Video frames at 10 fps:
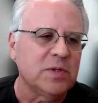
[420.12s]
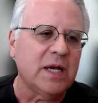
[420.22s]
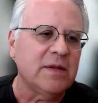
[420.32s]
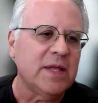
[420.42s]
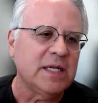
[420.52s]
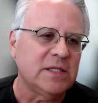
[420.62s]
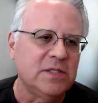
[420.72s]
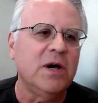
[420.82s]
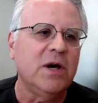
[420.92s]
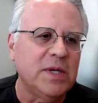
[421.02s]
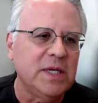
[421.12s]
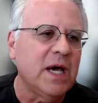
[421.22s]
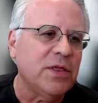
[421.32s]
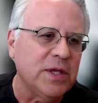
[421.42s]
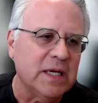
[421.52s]
a lot of that is no and
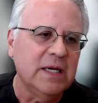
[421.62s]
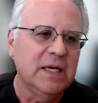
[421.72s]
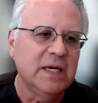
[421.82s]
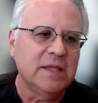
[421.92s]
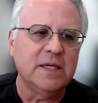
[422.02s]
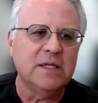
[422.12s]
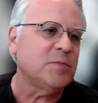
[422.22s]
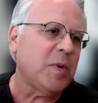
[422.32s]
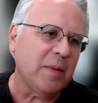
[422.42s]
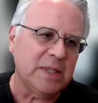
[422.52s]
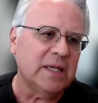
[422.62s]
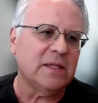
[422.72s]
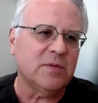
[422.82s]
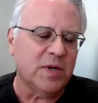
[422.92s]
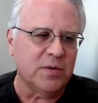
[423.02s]
nothing, then it's probably
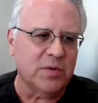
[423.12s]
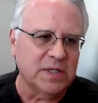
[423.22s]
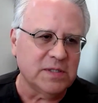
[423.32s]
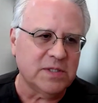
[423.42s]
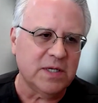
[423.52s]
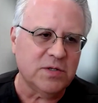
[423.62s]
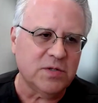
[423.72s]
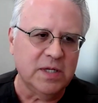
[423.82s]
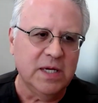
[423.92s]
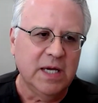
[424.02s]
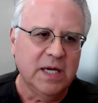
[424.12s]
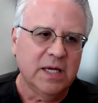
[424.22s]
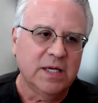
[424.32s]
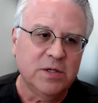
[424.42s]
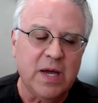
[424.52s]
not the right organization.
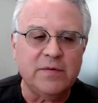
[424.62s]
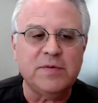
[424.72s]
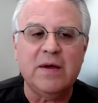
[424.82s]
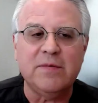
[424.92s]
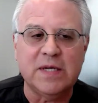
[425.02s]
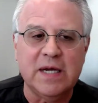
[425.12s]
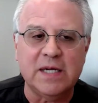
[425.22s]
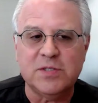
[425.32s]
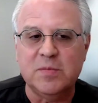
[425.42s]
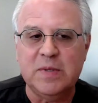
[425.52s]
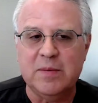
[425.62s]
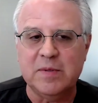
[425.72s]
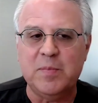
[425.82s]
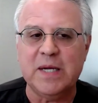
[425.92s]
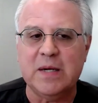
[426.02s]
You have to have the guts to be able
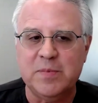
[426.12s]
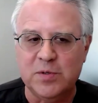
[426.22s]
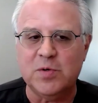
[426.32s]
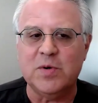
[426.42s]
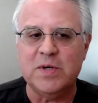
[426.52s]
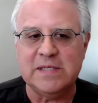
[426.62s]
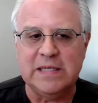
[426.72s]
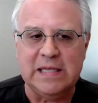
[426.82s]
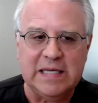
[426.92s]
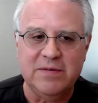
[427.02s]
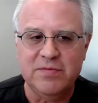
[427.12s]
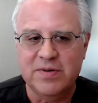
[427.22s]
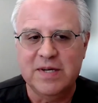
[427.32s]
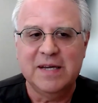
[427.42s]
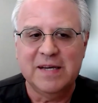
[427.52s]
to pick up your toys and leave.
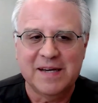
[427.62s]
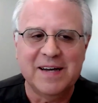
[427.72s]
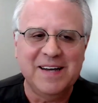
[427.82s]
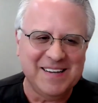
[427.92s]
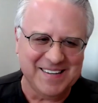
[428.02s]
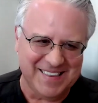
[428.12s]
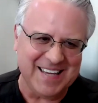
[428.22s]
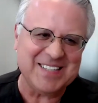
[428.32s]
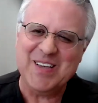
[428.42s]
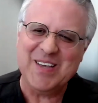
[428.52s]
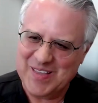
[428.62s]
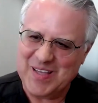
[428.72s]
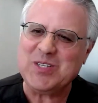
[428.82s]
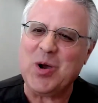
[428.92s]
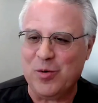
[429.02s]
Yeah.
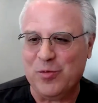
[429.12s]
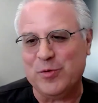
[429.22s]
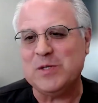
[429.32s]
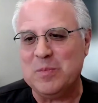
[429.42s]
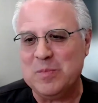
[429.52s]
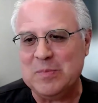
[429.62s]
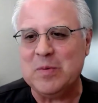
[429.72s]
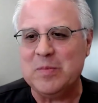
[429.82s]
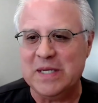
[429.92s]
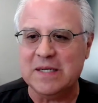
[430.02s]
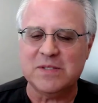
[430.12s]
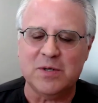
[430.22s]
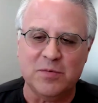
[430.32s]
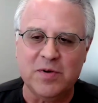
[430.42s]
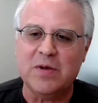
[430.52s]
That's hard for some people because
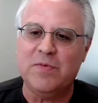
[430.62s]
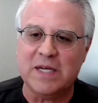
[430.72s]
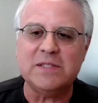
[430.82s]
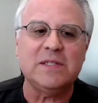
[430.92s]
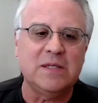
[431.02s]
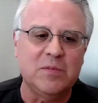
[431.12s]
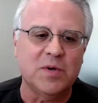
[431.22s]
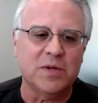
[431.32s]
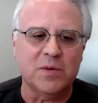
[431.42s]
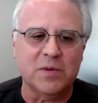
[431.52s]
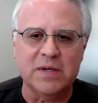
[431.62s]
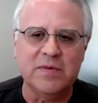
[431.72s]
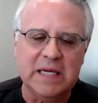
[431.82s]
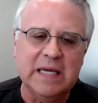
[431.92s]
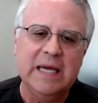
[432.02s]
they're very vested in where they're
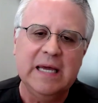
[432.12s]
living.